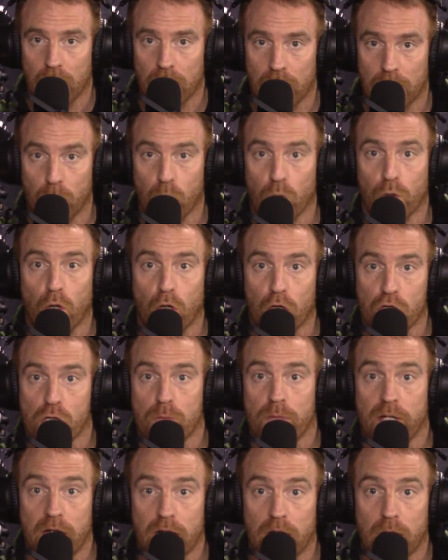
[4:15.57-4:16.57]
more
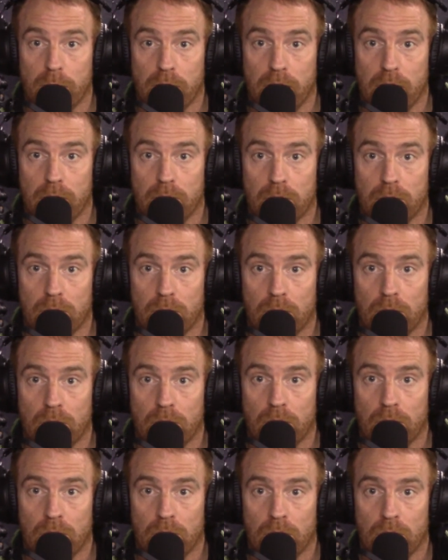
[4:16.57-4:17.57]
knowledgeable you're going to be.
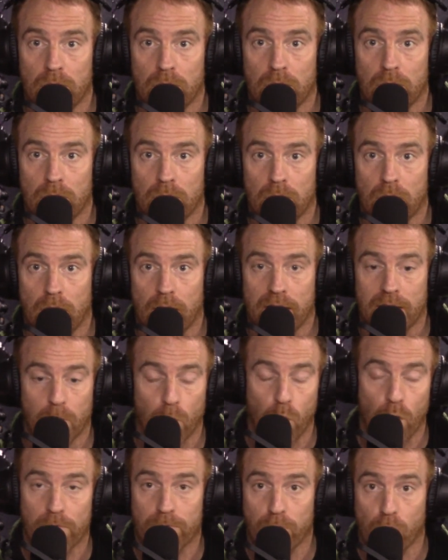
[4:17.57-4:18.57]
And the
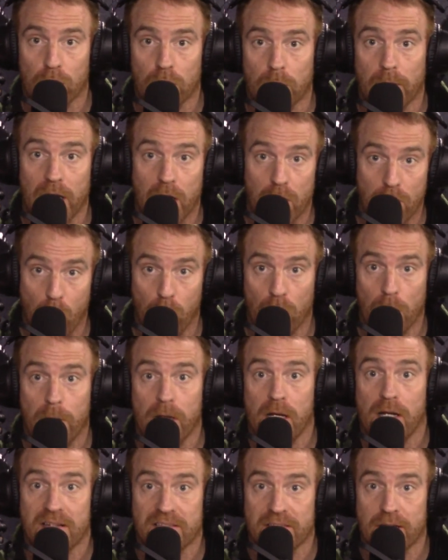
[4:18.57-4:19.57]
more informed about your own
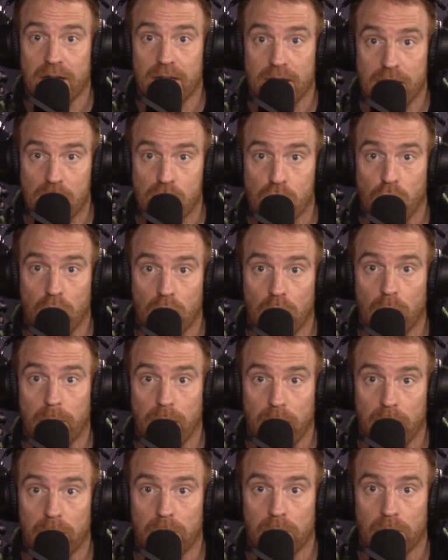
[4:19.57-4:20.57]
opinions and ideas you're going to
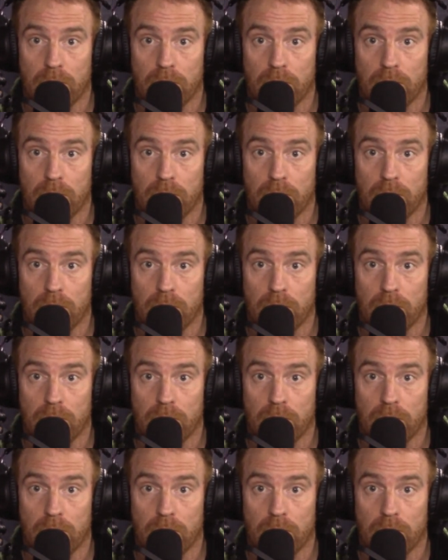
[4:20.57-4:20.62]
be.